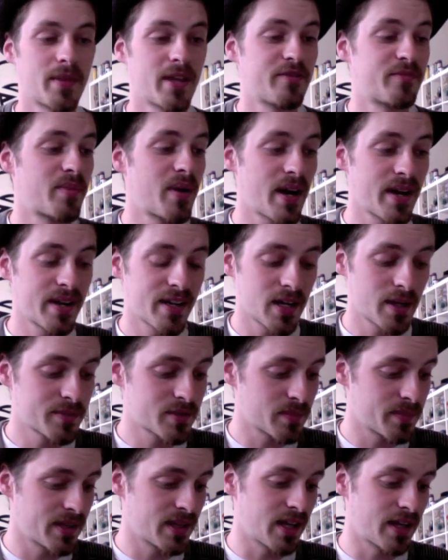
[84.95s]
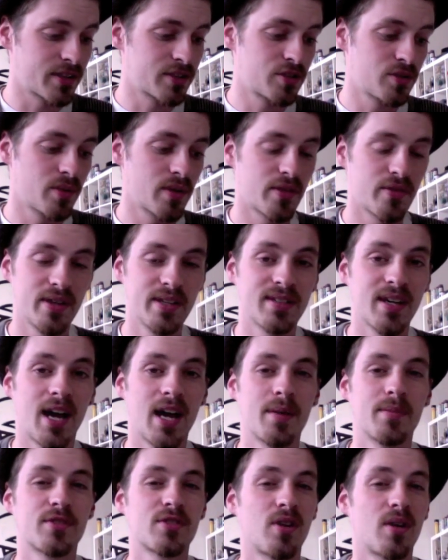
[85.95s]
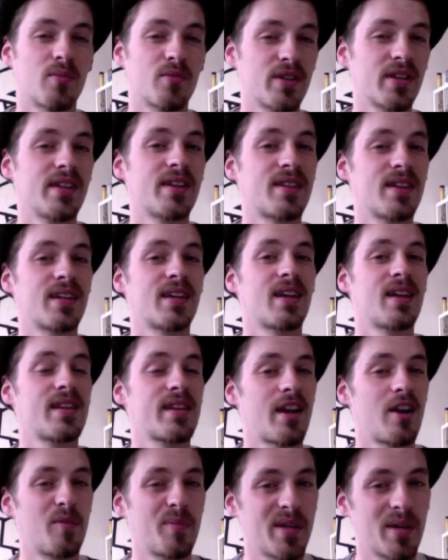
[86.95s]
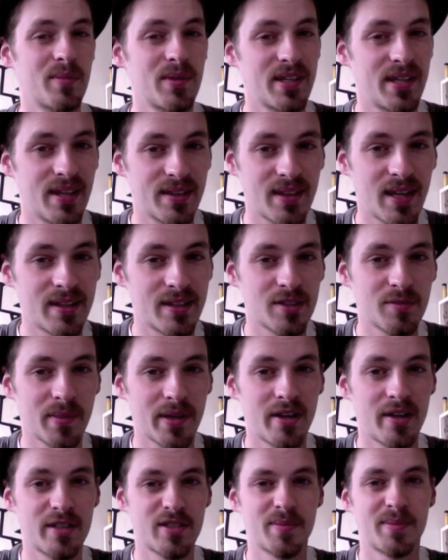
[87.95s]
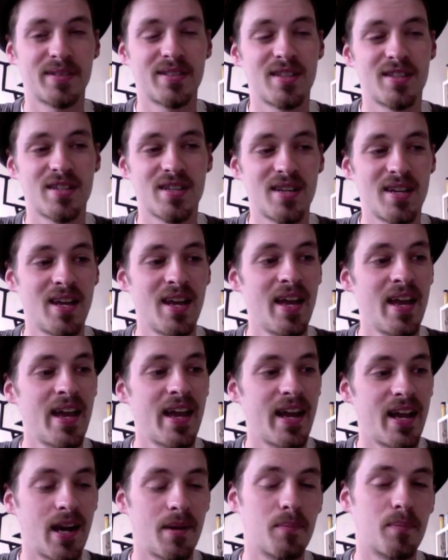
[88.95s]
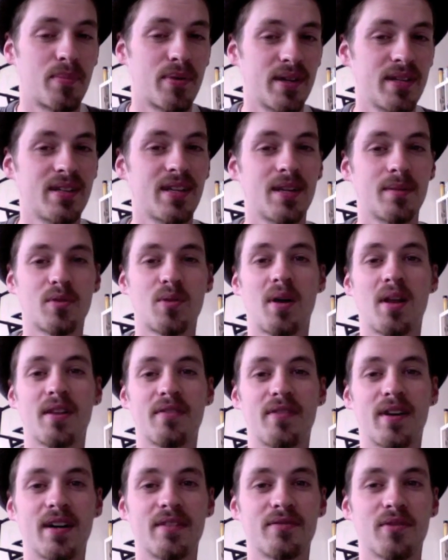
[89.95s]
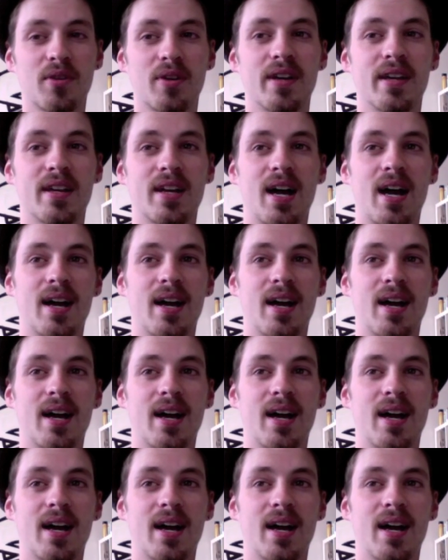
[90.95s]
They've brought it up to me like two or three times, so I'm really thinking that I'll be able to get that display artist position and I'm pretty damn qualified for it.